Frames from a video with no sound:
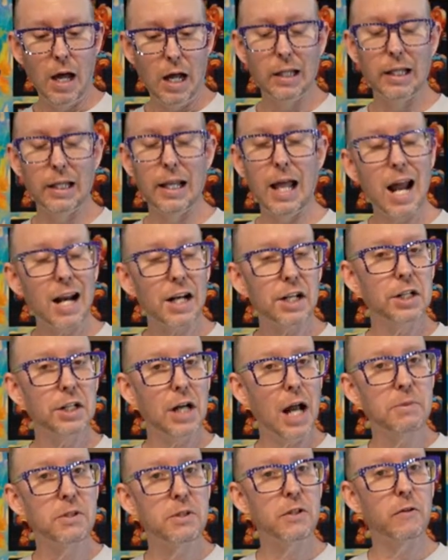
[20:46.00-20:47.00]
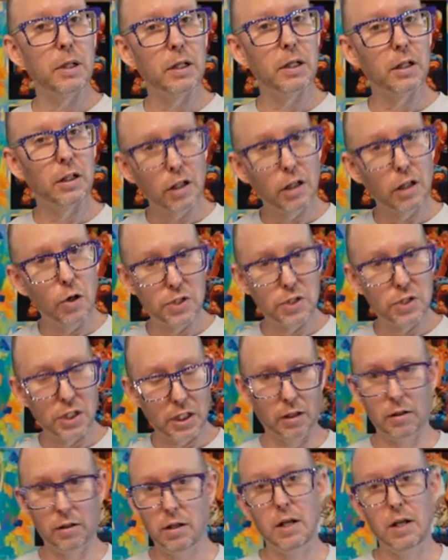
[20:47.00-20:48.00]
A lot of shops have been
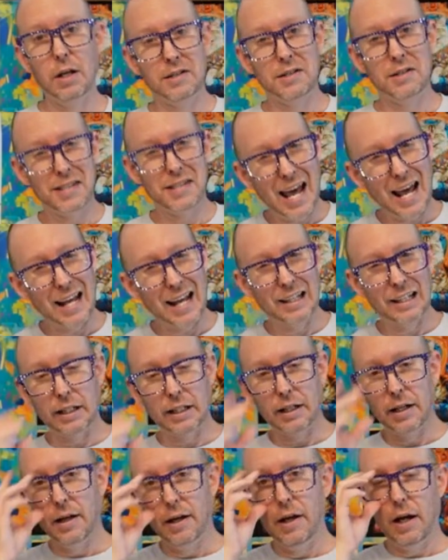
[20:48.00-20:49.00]
closing, sadly.